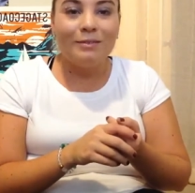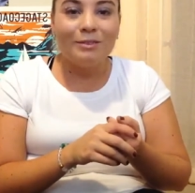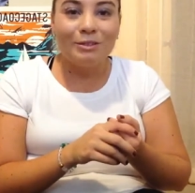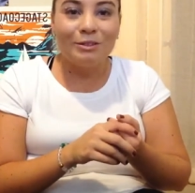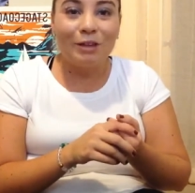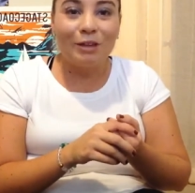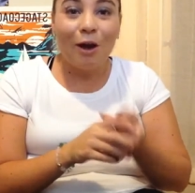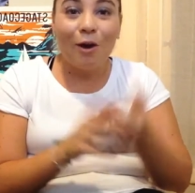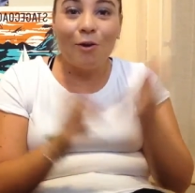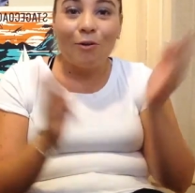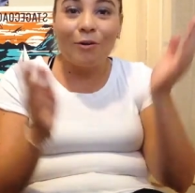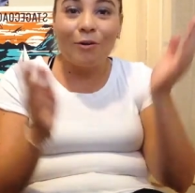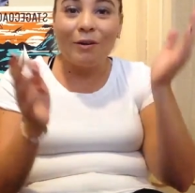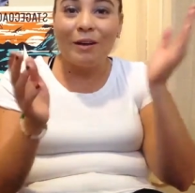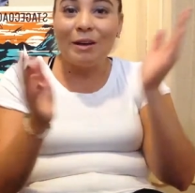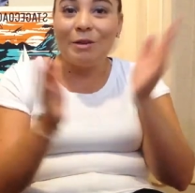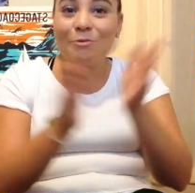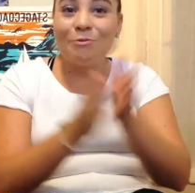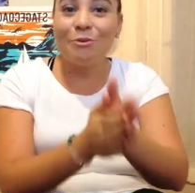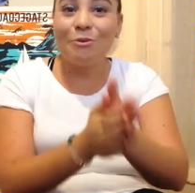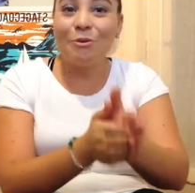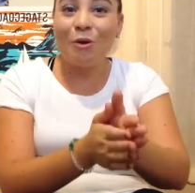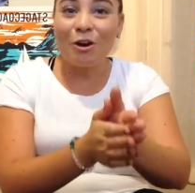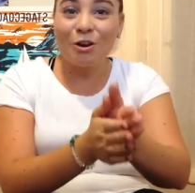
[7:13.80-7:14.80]
So
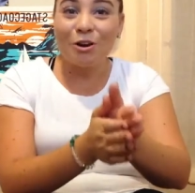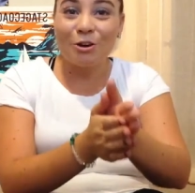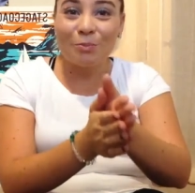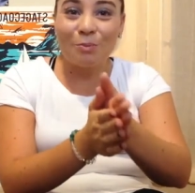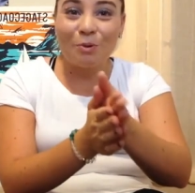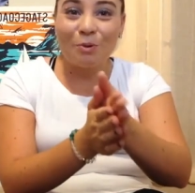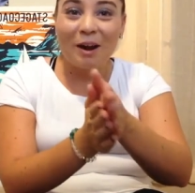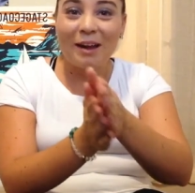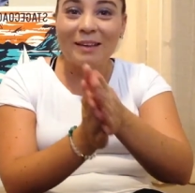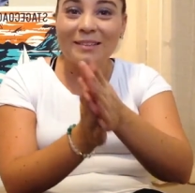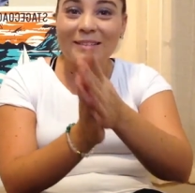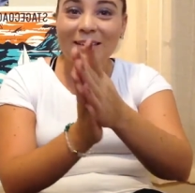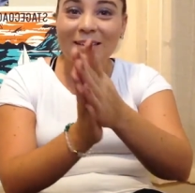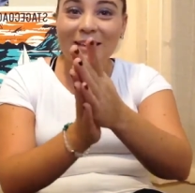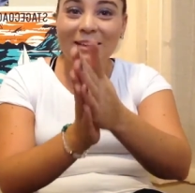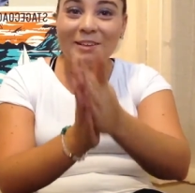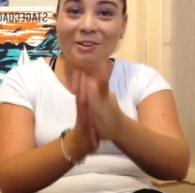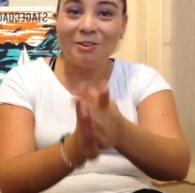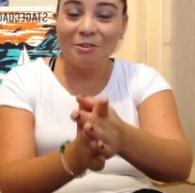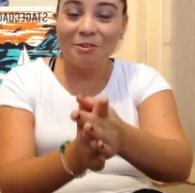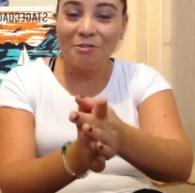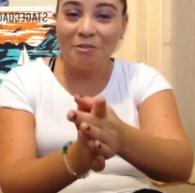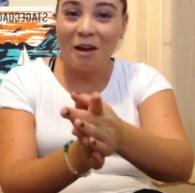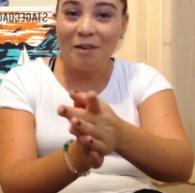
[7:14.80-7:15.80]
if you are depressed
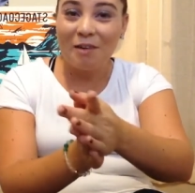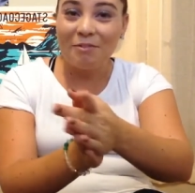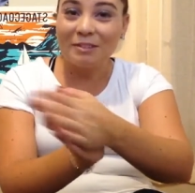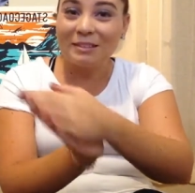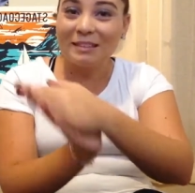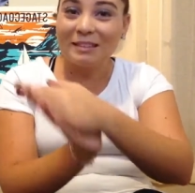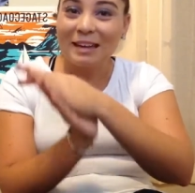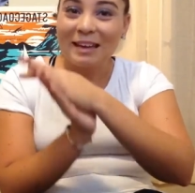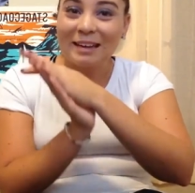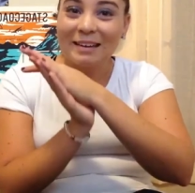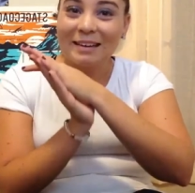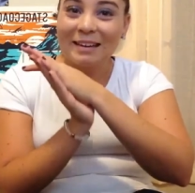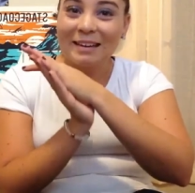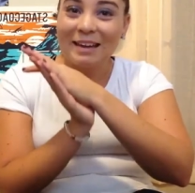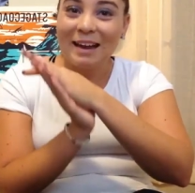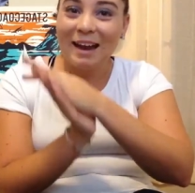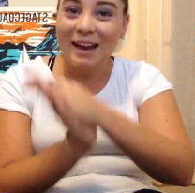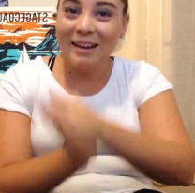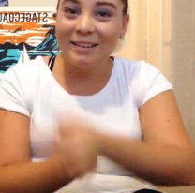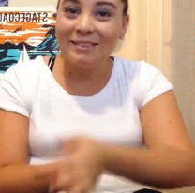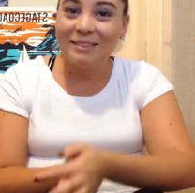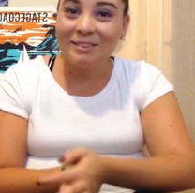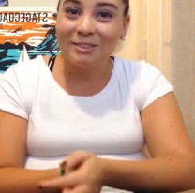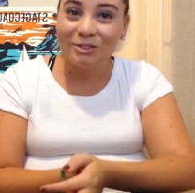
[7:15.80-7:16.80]
and you do have anxiety,
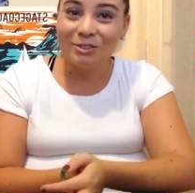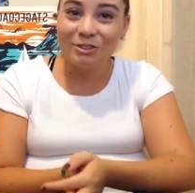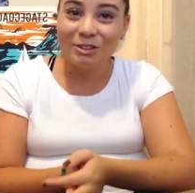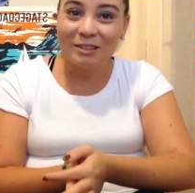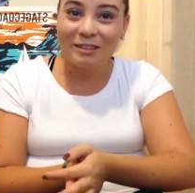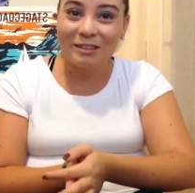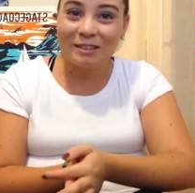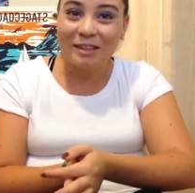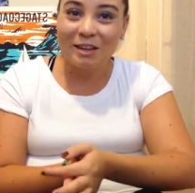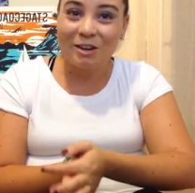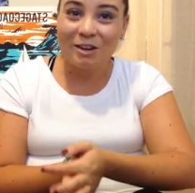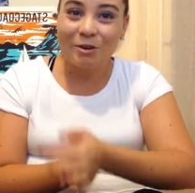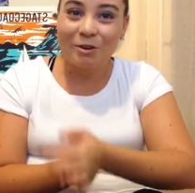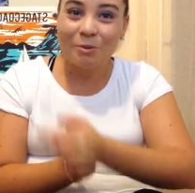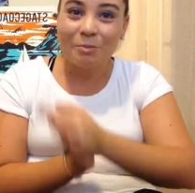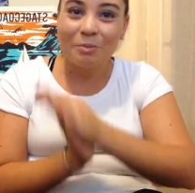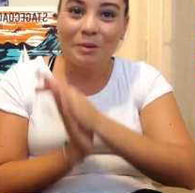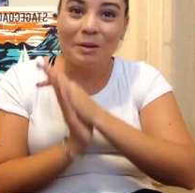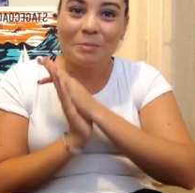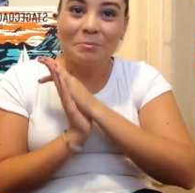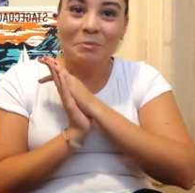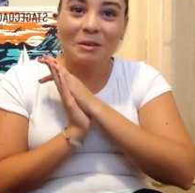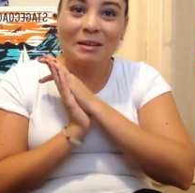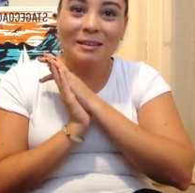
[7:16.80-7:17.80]
I suggest
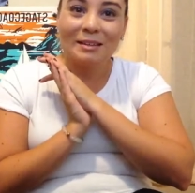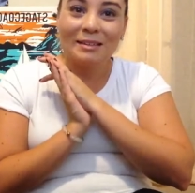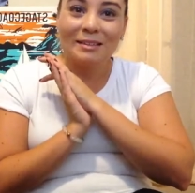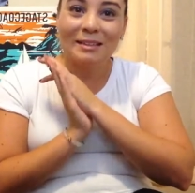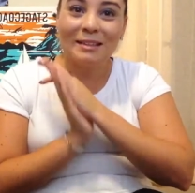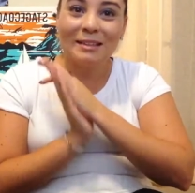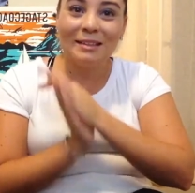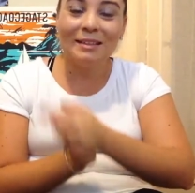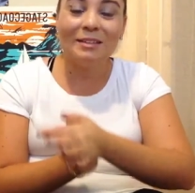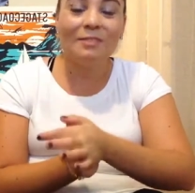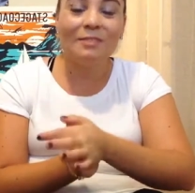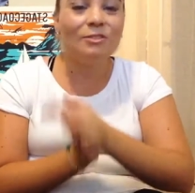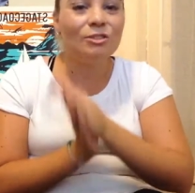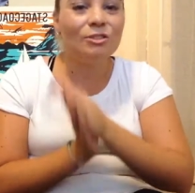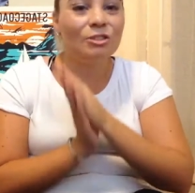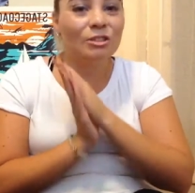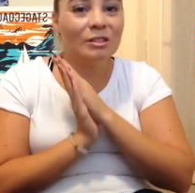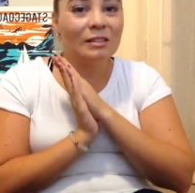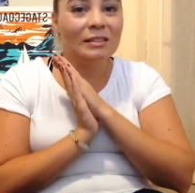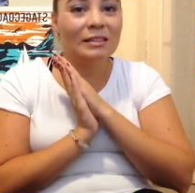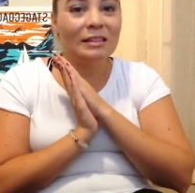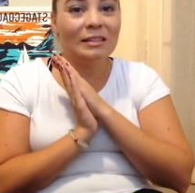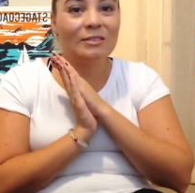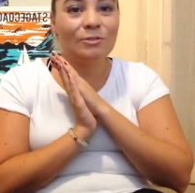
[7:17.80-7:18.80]
therapy because it is
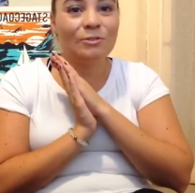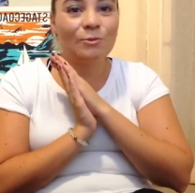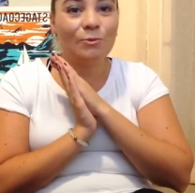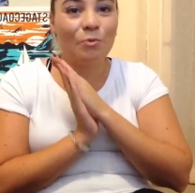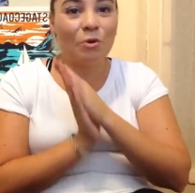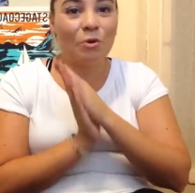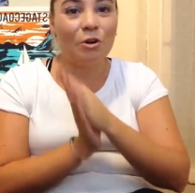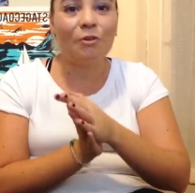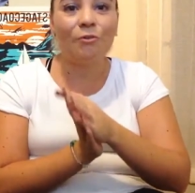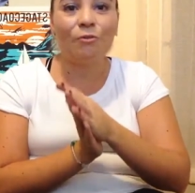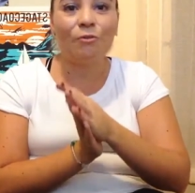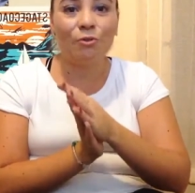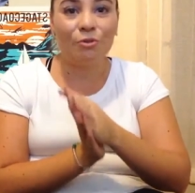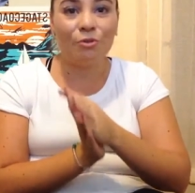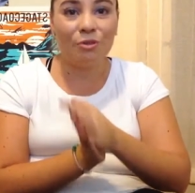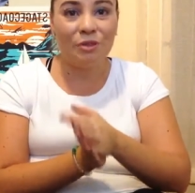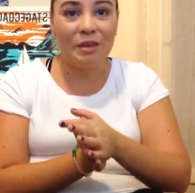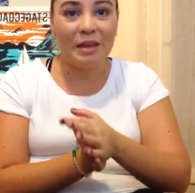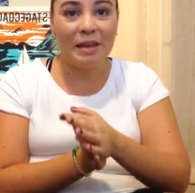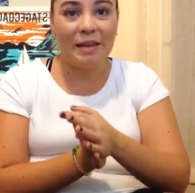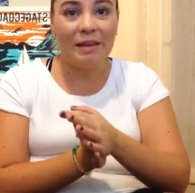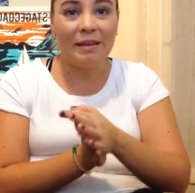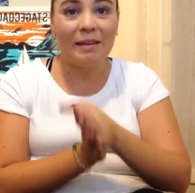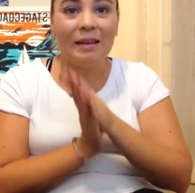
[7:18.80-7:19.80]
just such a wonderful
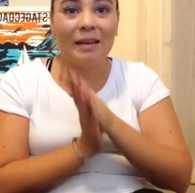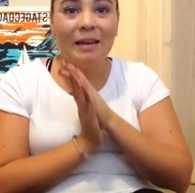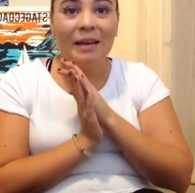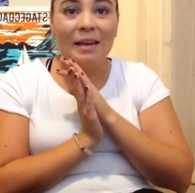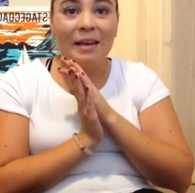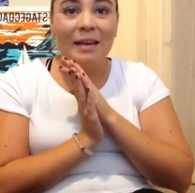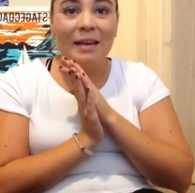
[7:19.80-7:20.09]
thing.